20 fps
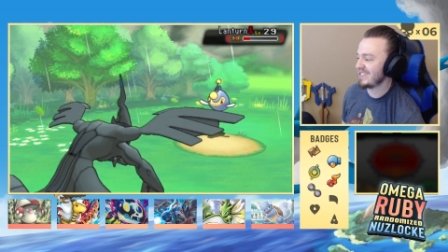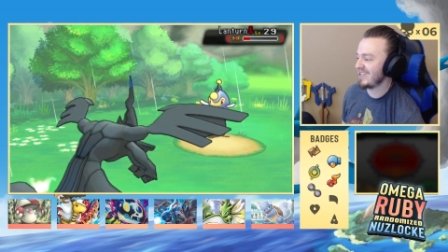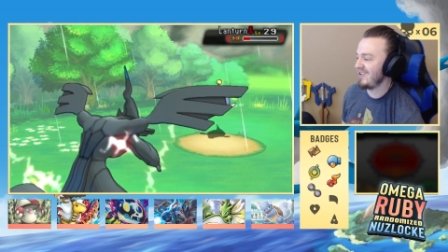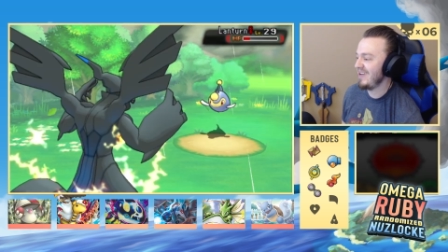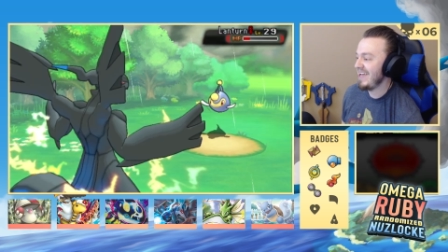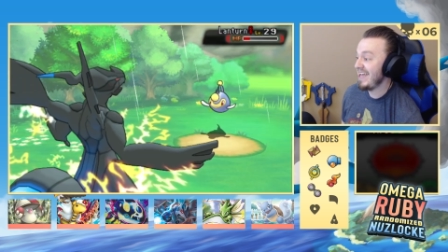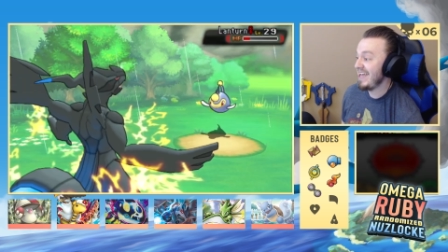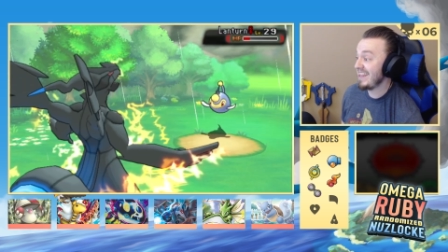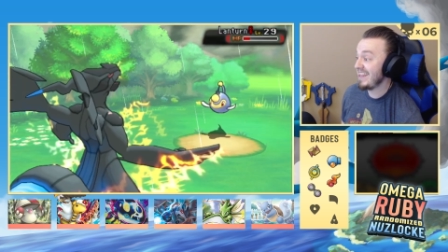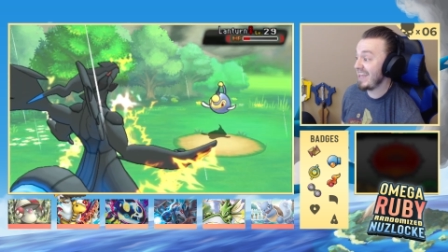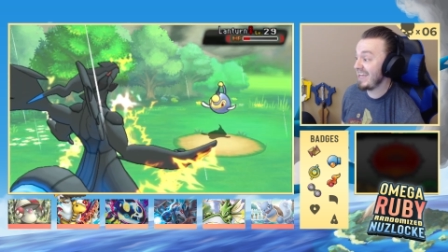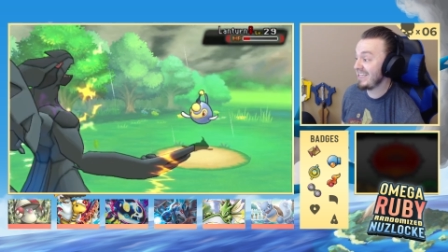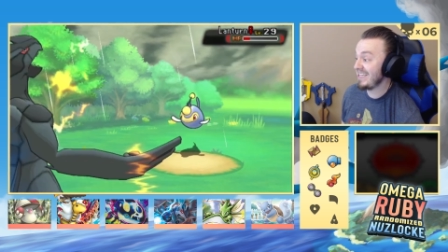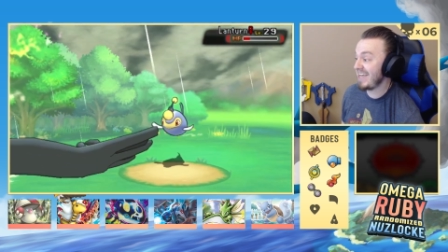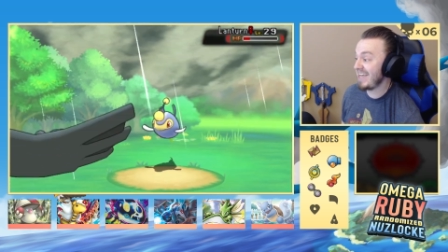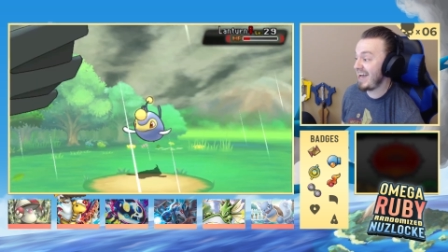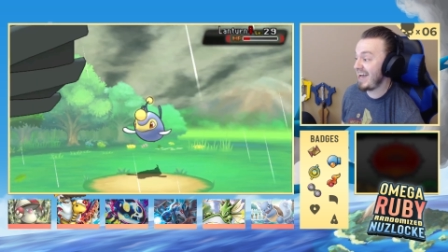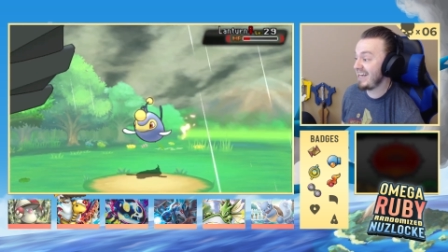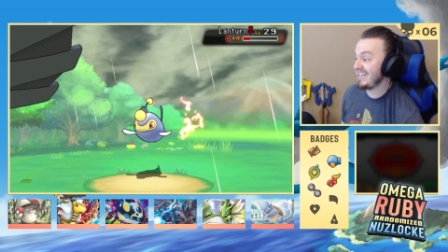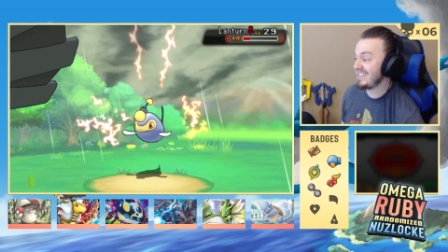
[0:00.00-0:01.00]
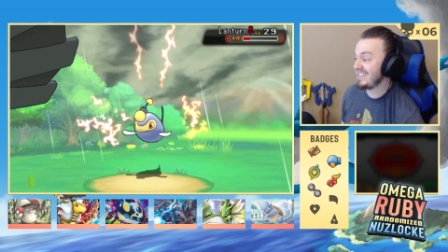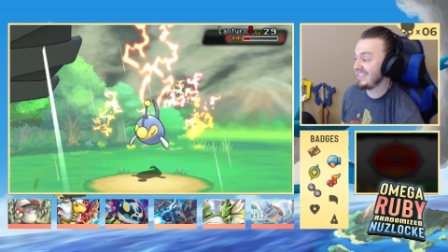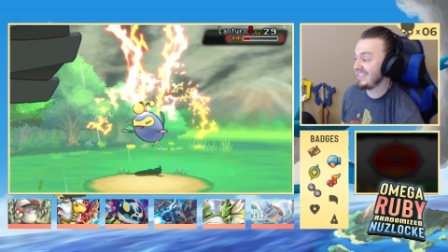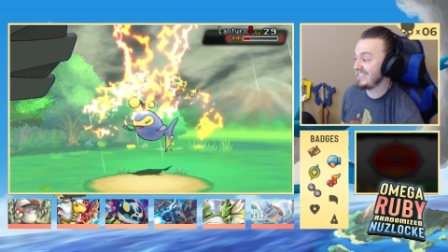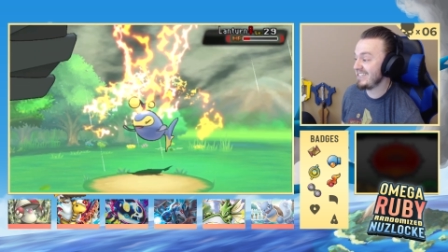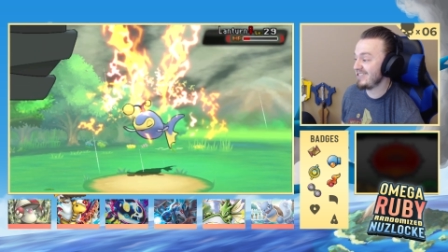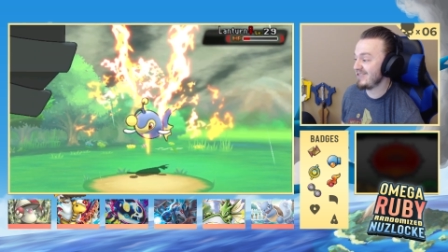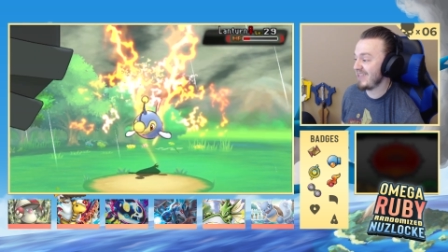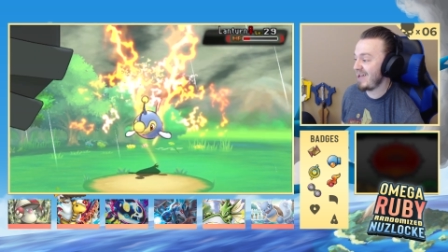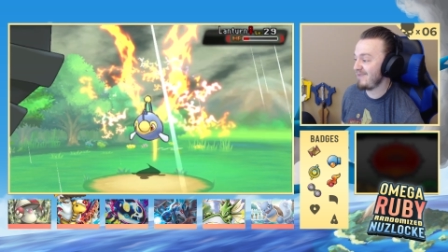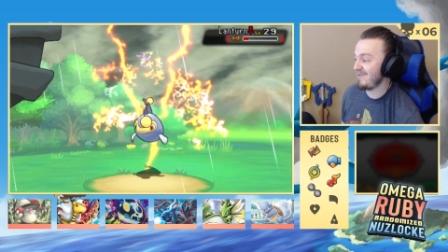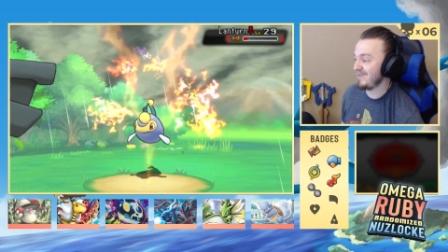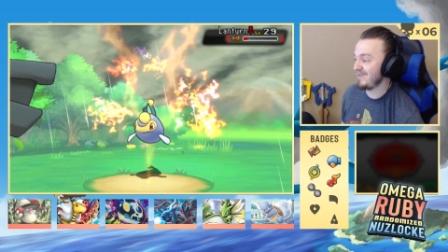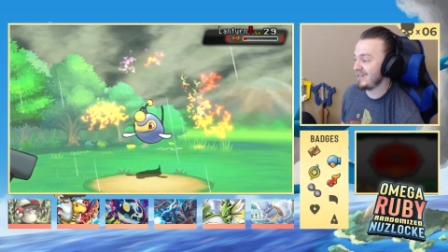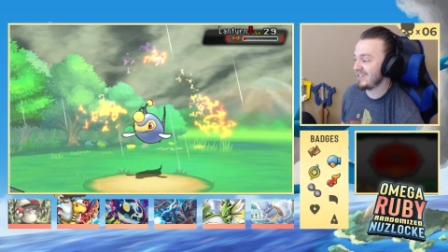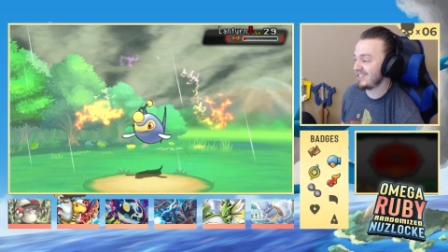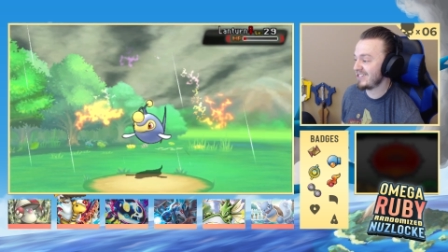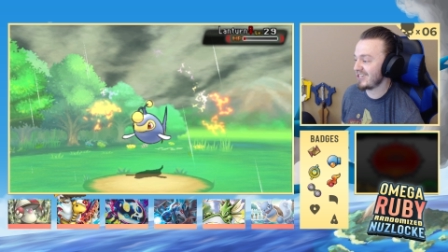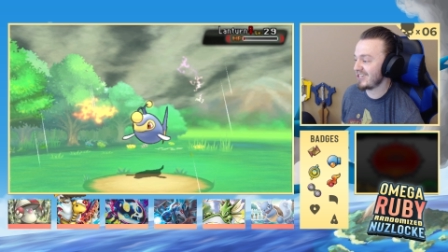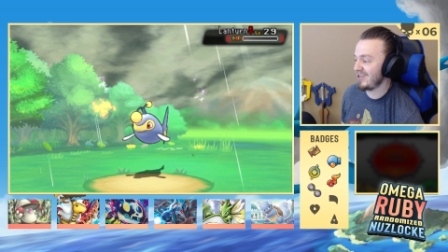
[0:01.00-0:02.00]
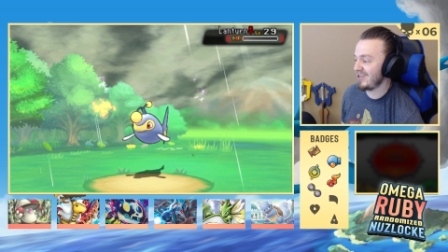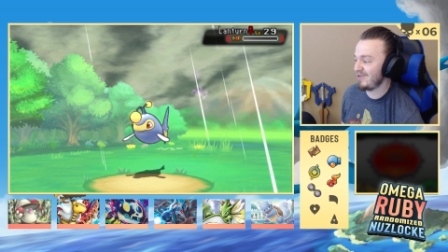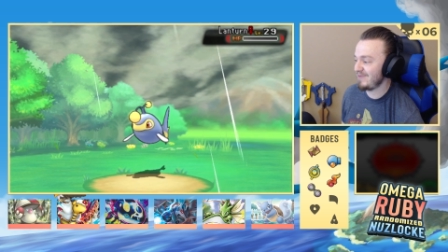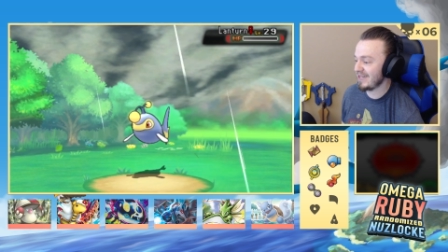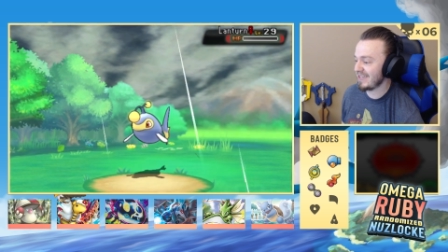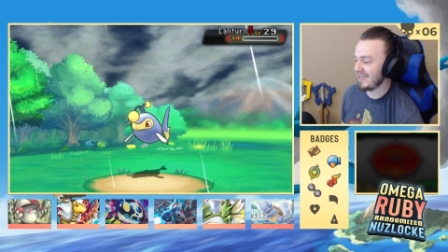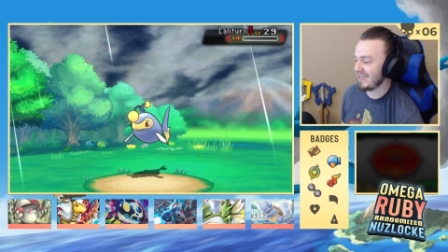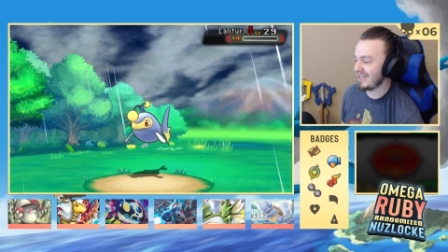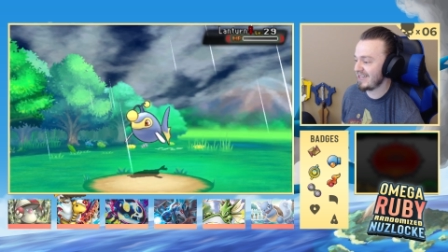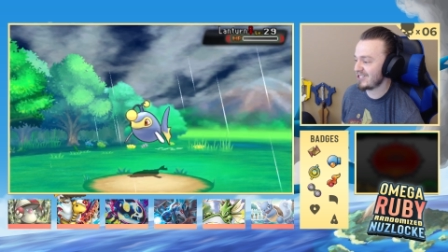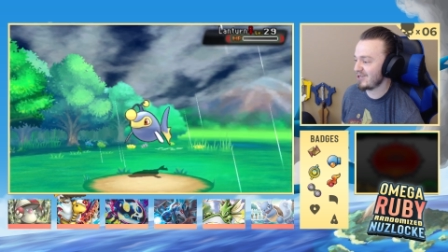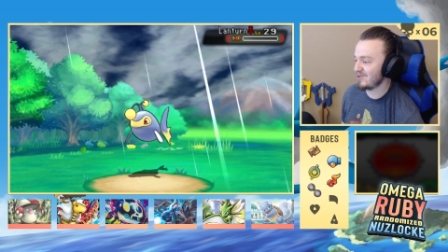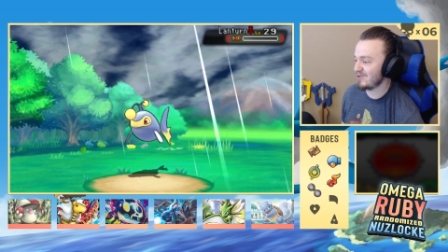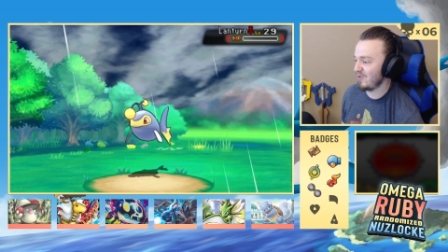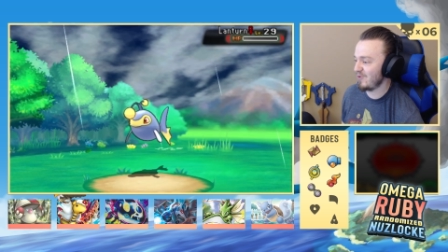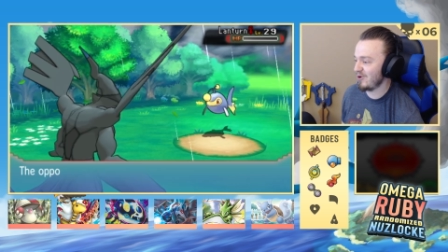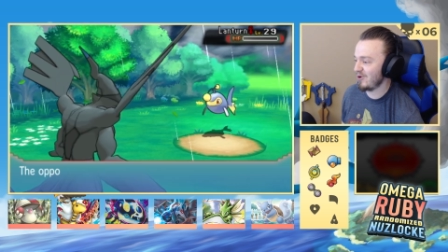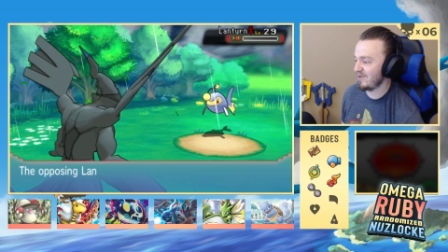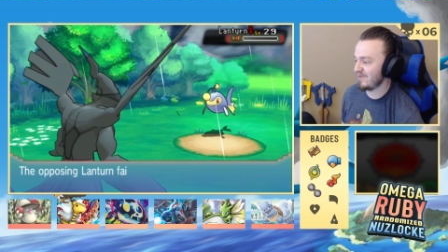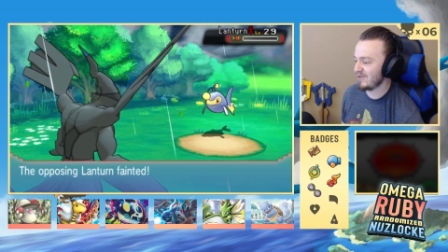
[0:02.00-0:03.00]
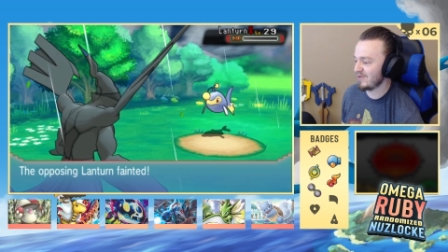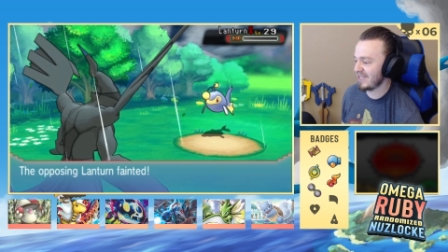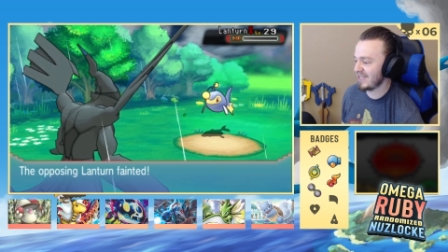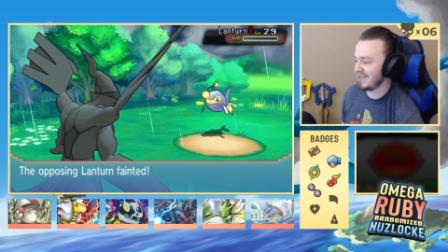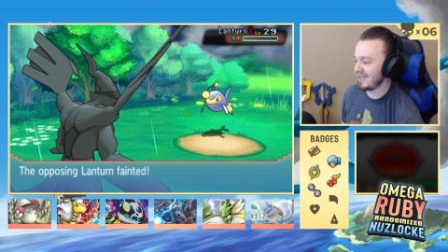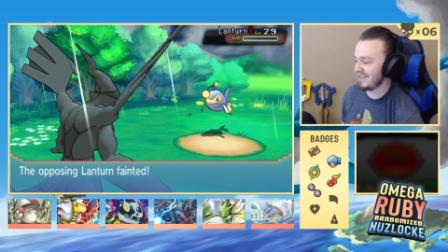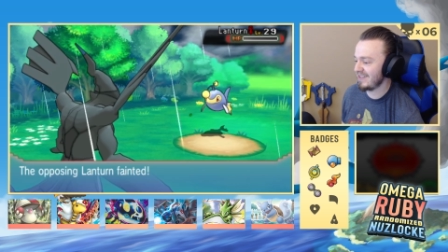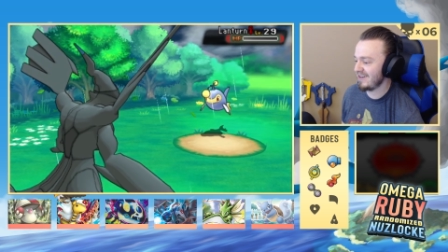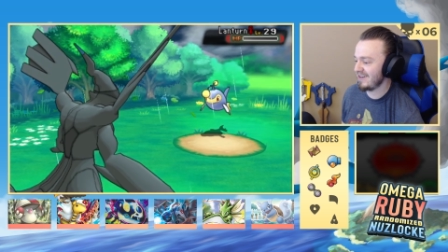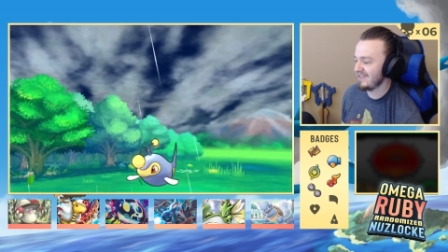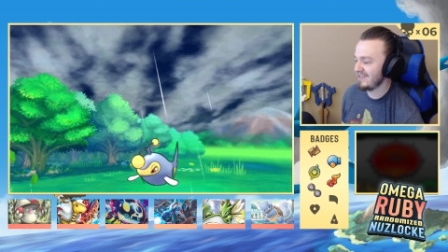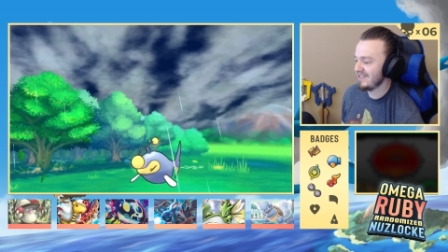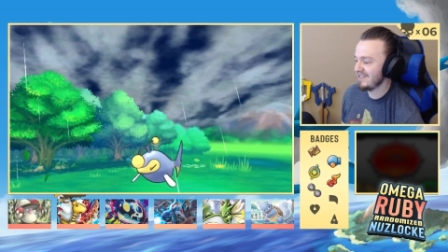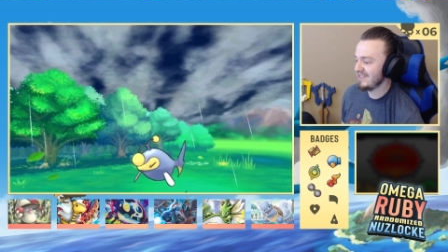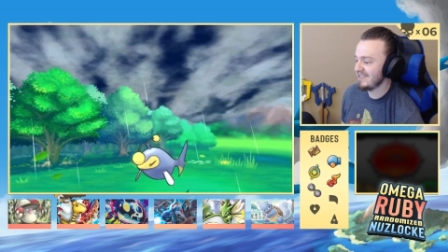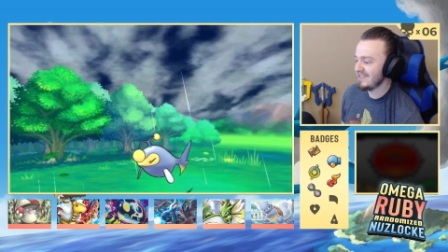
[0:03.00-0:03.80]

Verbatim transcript: So thank God it didn't do that much. Oh, my gosh. I was worried for a second there.